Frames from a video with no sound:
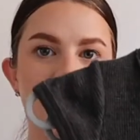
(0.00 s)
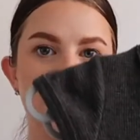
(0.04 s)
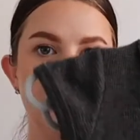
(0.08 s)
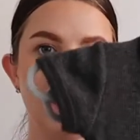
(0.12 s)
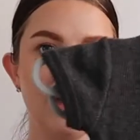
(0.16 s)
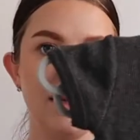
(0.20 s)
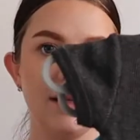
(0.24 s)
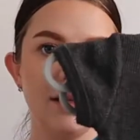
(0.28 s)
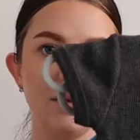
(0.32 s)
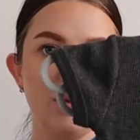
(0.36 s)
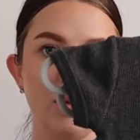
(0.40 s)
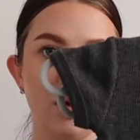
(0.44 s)

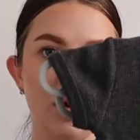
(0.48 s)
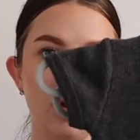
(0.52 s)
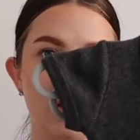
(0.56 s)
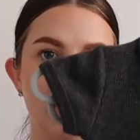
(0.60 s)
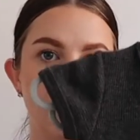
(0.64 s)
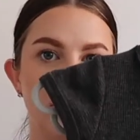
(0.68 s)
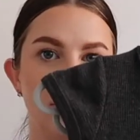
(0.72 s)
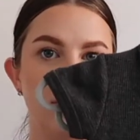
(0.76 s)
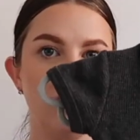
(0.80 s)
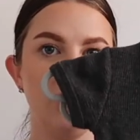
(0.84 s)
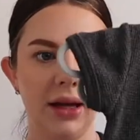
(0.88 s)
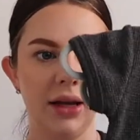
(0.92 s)
this
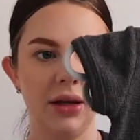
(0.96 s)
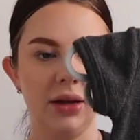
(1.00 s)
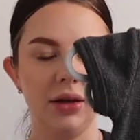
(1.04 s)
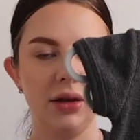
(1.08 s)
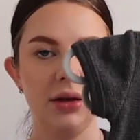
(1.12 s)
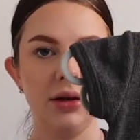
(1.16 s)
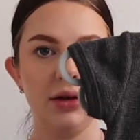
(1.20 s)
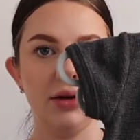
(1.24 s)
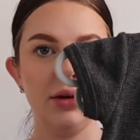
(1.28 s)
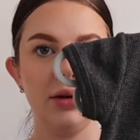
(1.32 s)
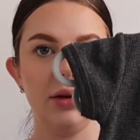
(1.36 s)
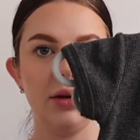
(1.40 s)
one
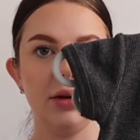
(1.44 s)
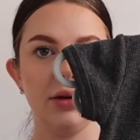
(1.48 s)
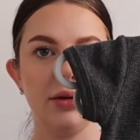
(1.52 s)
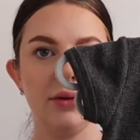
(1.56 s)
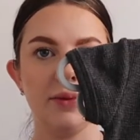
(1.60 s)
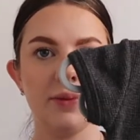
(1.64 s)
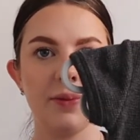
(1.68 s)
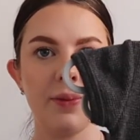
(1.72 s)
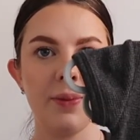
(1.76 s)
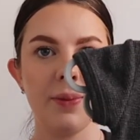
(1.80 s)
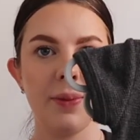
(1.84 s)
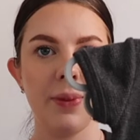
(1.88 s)
in
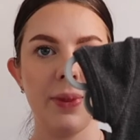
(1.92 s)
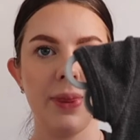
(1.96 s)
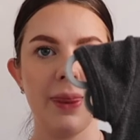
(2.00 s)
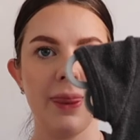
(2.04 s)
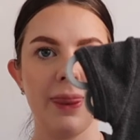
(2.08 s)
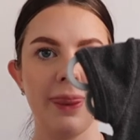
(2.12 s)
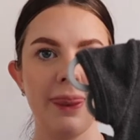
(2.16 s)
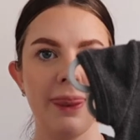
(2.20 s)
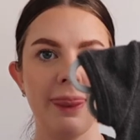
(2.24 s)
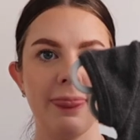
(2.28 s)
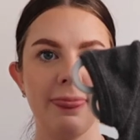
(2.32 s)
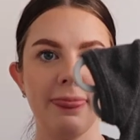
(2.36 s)

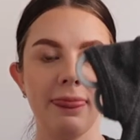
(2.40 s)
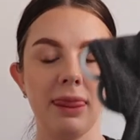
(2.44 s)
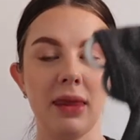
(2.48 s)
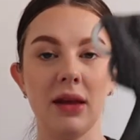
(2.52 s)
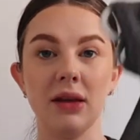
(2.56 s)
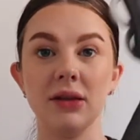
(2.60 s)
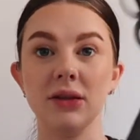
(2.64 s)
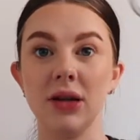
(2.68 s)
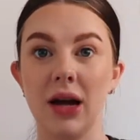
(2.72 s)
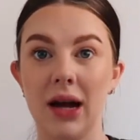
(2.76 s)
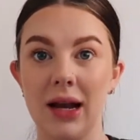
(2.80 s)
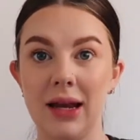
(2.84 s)

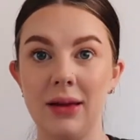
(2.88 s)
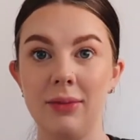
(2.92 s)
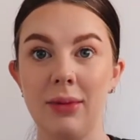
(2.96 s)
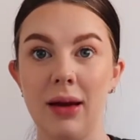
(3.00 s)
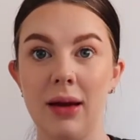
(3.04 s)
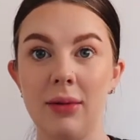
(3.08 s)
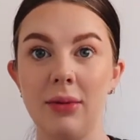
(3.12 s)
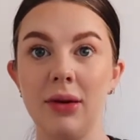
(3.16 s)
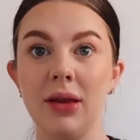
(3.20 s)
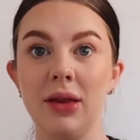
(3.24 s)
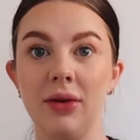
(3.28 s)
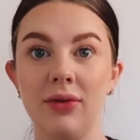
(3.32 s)
the tiny
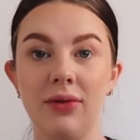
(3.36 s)
baby, the